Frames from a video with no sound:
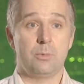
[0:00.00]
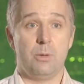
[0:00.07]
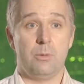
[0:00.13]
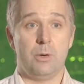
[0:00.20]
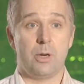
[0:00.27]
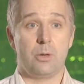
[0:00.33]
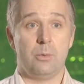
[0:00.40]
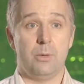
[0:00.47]
We
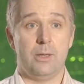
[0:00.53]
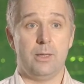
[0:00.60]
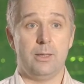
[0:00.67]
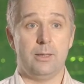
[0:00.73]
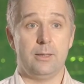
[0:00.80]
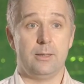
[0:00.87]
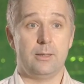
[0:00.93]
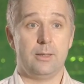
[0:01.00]
work
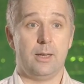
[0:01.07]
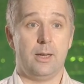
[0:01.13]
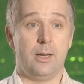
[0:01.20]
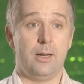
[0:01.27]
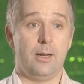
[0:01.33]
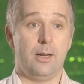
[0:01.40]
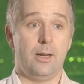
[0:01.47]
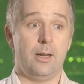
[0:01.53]
with
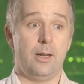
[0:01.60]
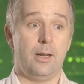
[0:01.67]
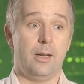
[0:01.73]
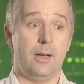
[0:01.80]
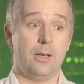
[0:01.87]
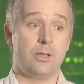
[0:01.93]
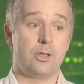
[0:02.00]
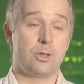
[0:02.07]

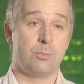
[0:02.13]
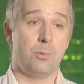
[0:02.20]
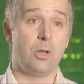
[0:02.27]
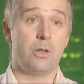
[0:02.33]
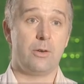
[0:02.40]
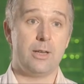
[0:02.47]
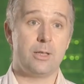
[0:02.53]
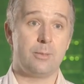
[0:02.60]

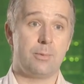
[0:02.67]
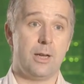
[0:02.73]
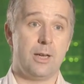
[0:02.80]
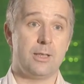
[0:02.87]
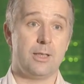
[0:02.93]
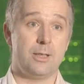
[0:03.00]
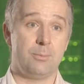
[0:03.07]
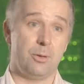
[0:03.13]
smaller
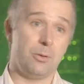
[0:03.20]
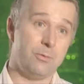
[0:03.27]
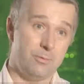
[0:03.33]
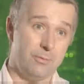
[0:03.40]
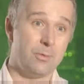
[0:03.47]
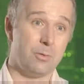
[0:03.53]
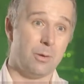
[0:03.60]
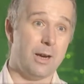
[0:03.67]
enterprises, but
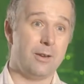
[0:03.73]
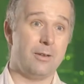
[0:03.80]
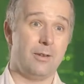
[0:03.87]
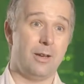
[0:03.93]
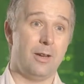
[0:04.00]
quite